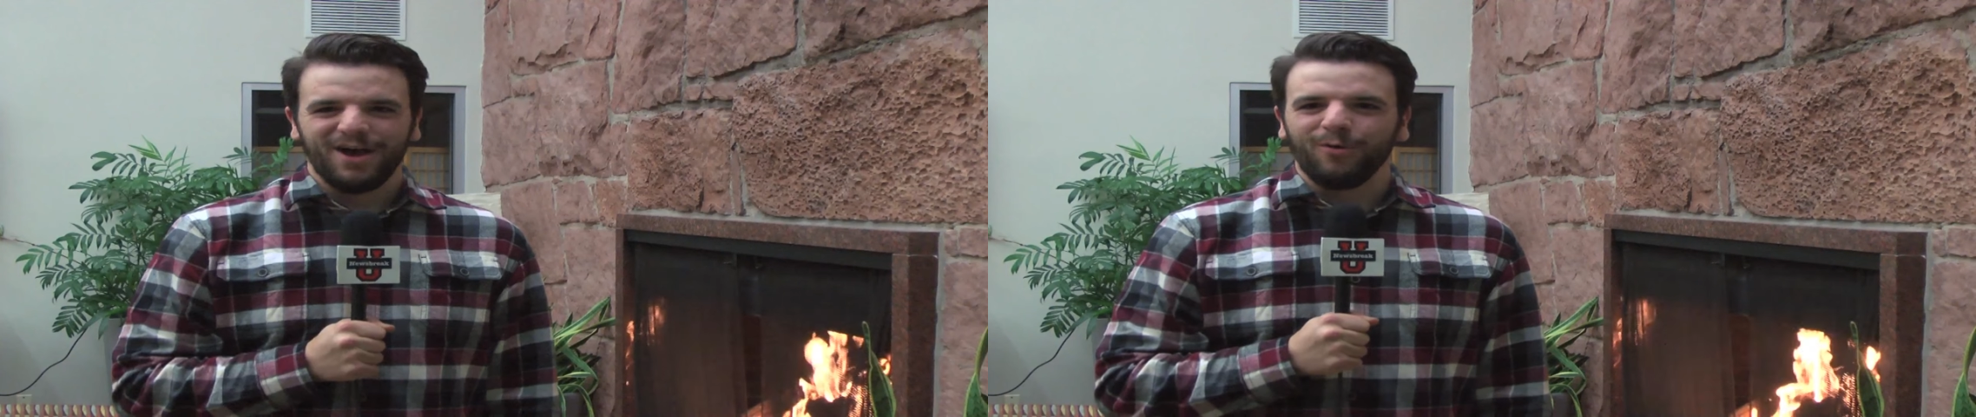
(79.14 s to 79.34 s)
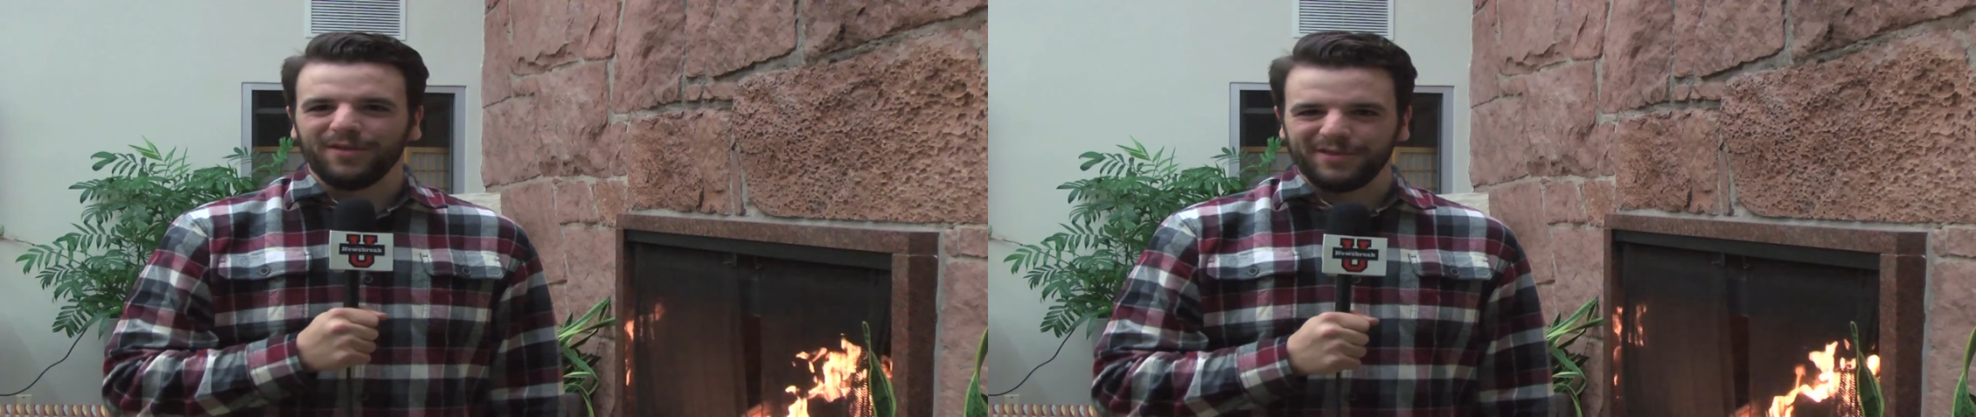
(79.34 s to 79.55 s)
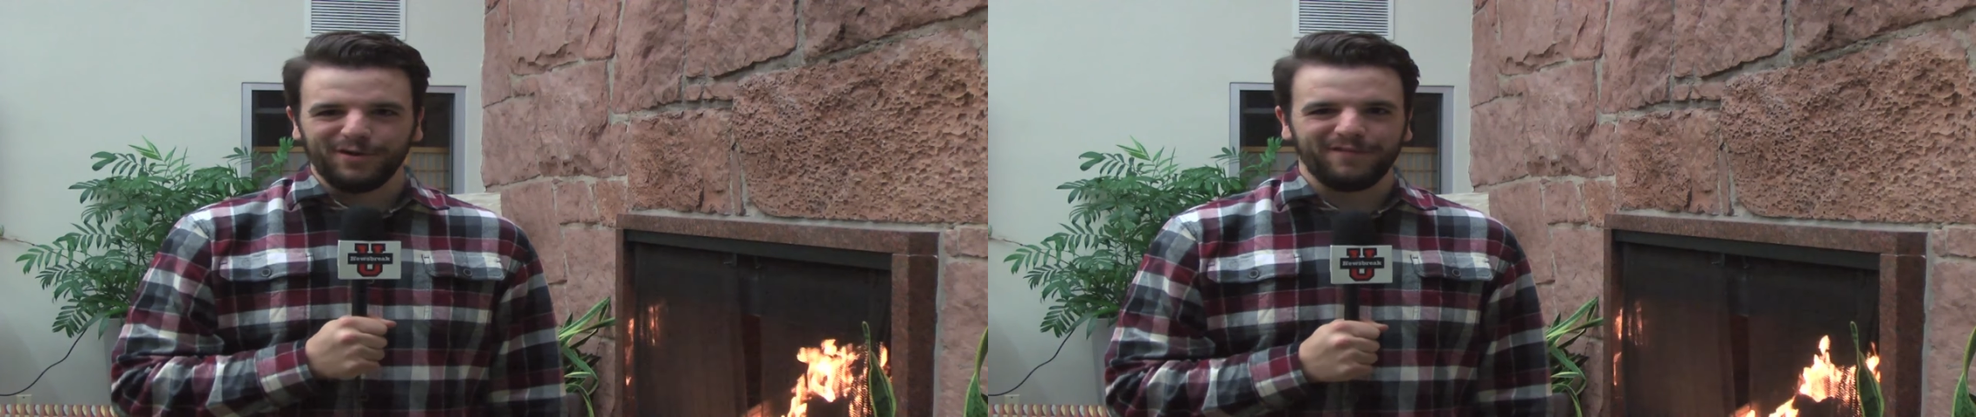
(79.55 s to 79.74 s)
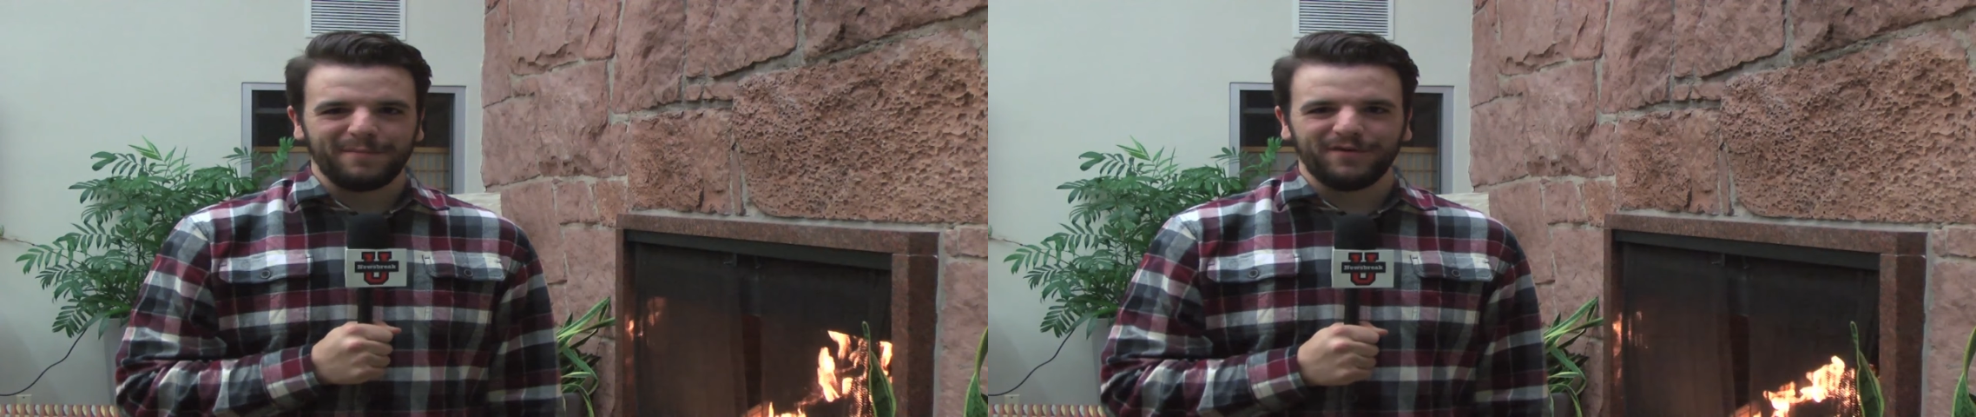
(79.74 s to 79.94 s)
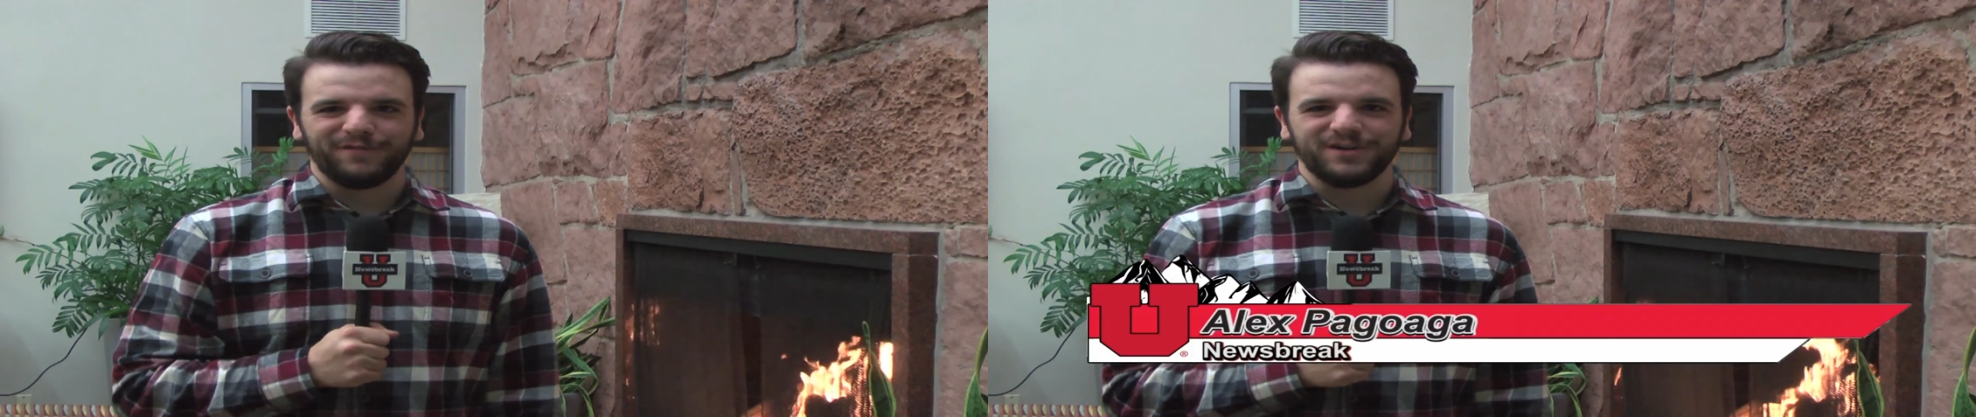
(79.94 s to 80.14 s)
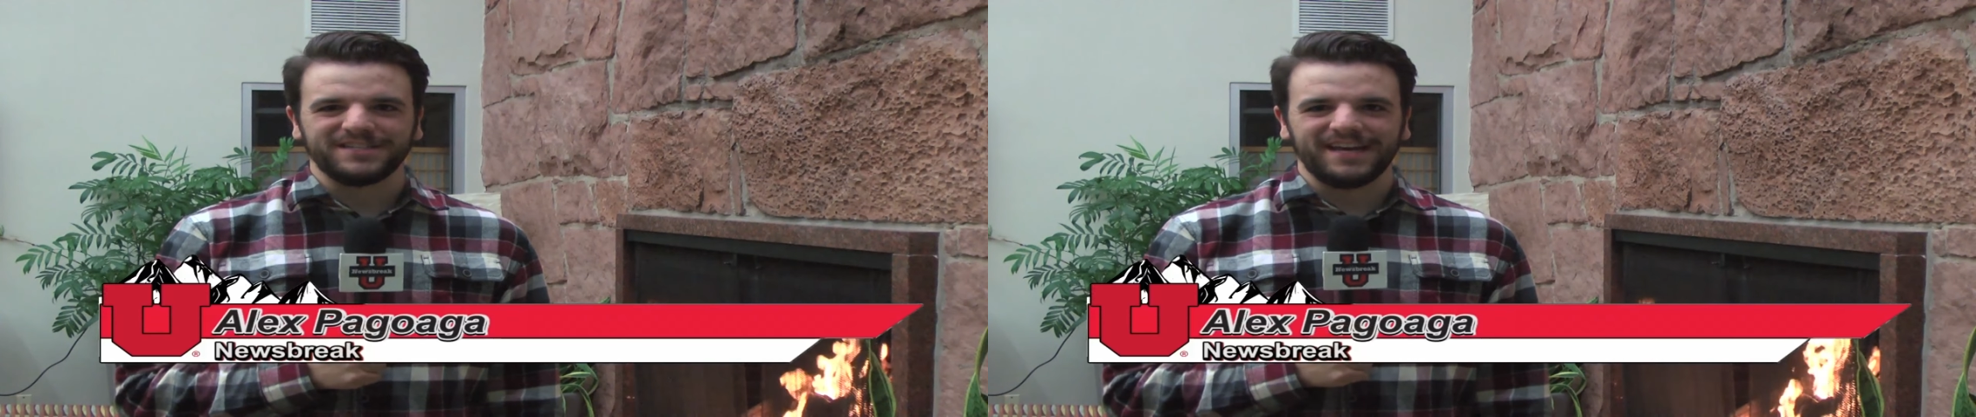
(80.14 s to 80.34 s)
With the November 1st